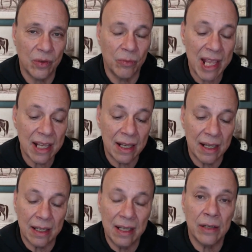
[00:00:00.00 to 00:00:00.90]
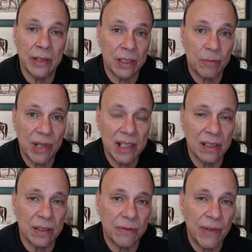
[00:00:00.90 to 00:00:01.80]
making his
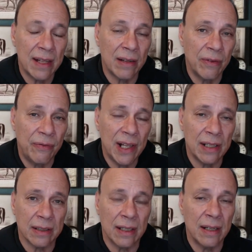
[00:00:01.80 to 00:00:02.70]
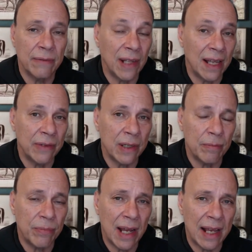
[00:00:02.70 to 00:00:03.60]
presence felt,
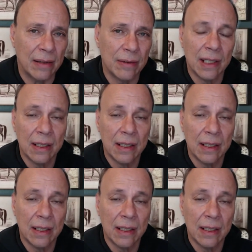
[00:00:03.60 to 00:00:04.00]
Flavien Prat.